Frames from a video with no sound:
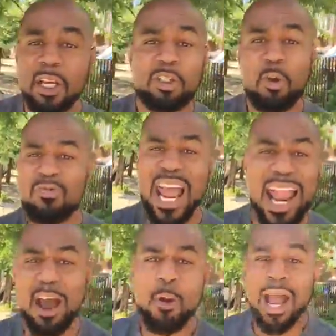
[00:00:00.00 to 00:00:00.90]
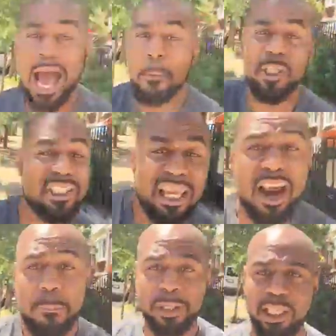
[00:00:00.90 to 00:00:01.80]
So now I was
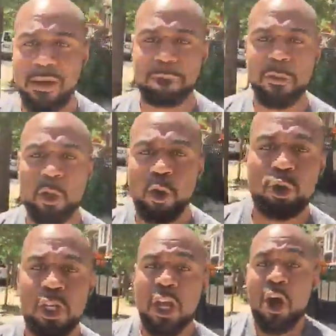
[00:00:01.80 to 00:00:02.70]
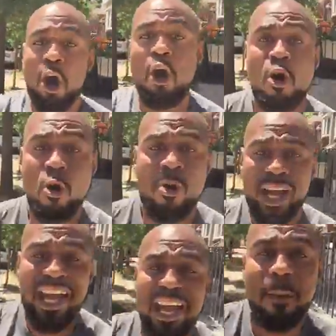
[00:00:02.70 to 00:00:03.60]
terribly confused. Who
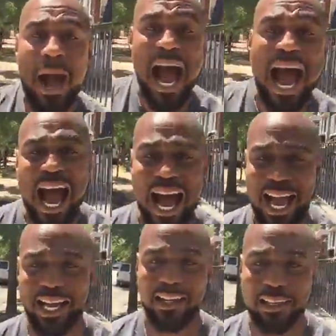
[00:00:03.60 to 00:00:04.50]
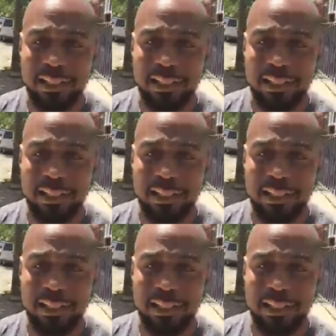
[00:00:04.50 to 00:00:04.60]
am I?